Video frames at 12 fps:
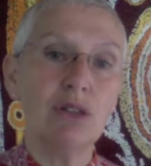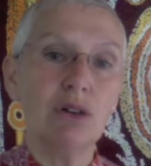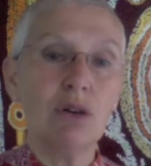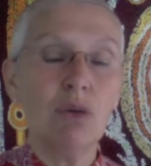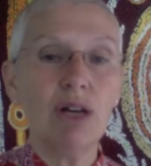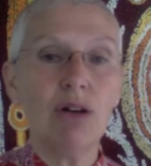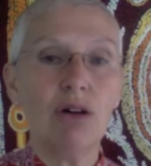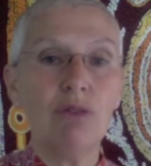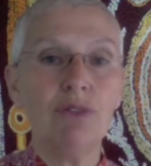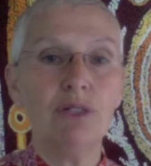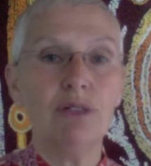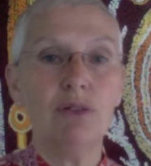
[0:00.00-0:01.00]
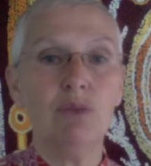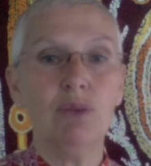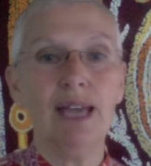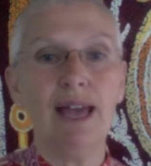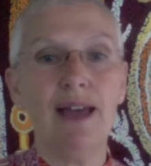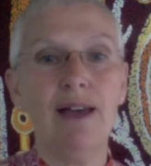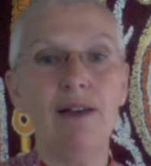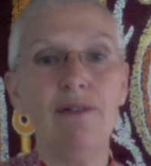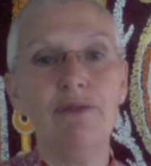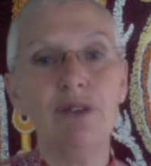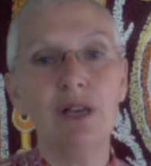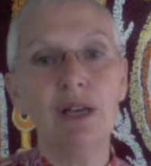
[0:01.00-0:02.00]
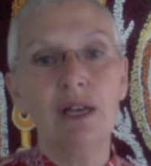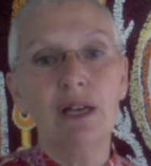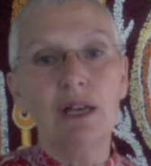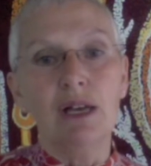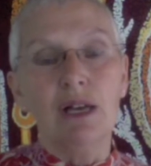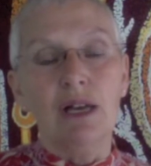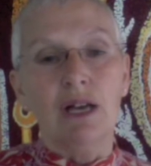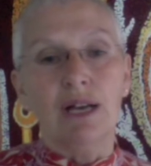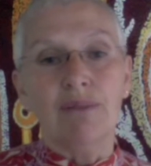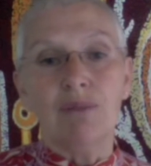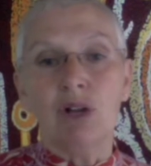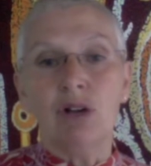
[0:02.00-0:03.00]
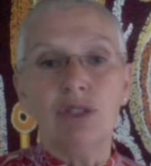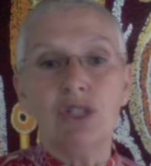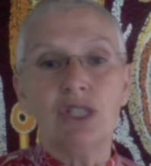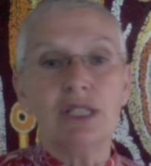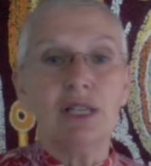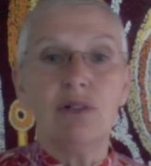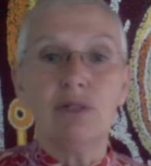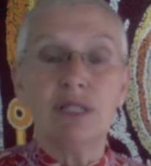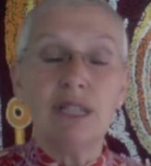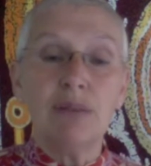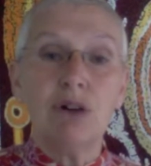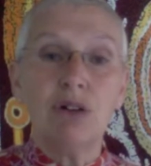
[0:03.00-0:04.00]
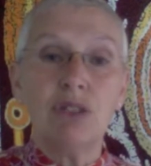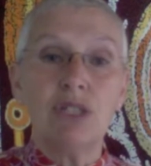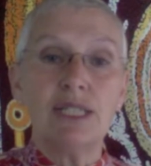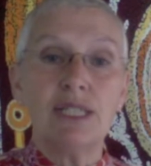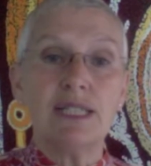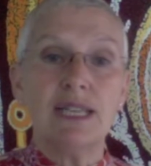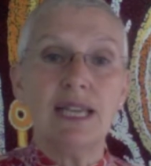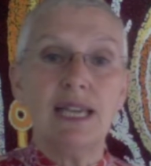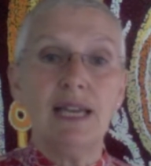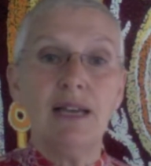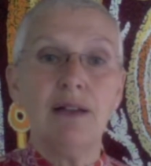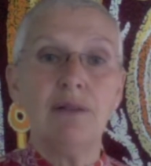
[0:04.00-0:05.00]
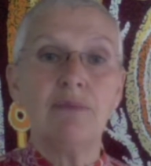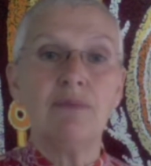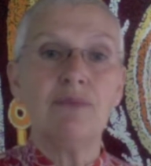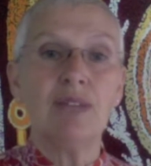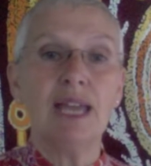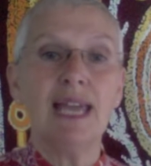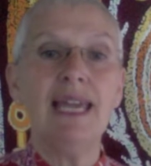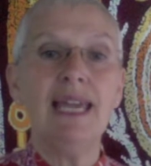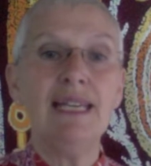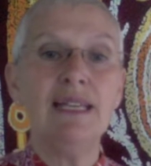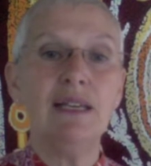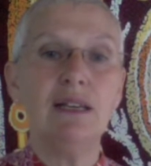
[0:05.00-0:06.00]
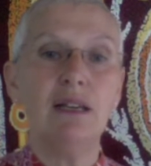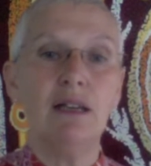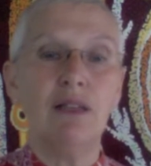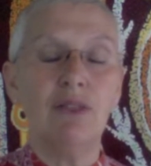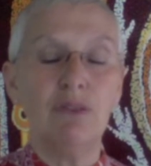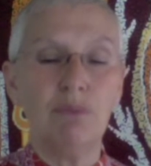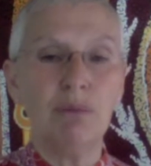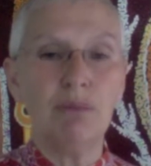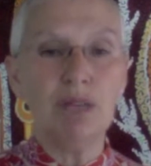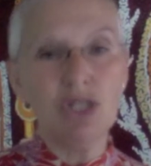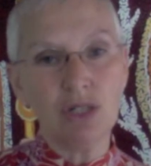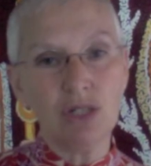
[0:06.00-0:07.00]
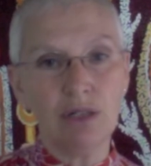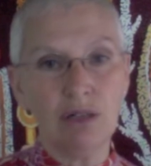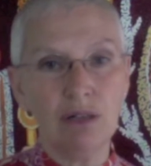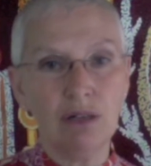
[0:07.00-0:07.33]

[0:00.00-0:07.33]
quite often we have consciously or subconsciously hidden the permission